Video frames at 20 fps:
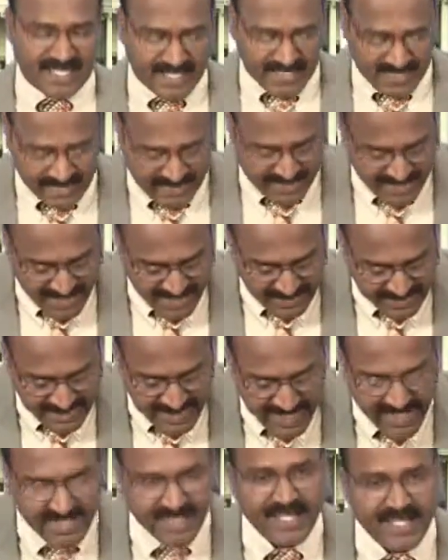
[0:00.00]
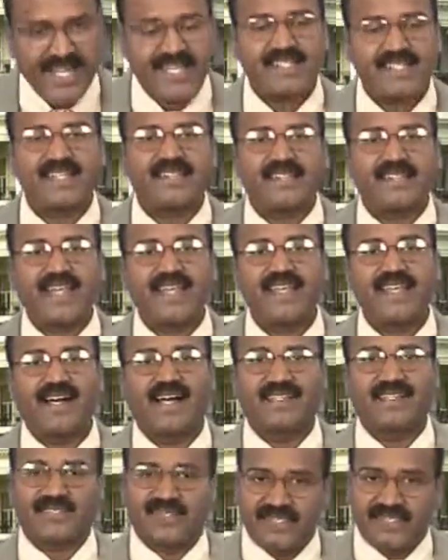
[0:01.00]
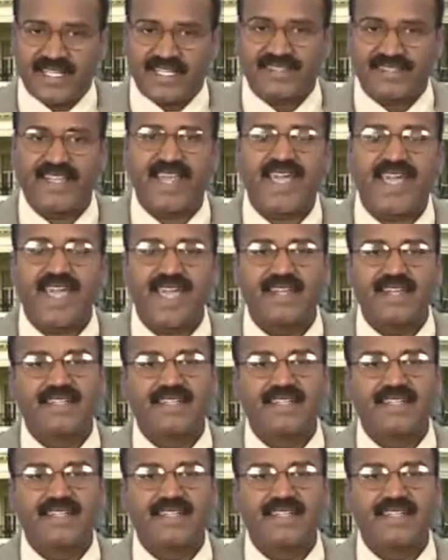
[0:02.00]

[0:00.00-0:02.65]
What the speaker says: Here the relation sign also they say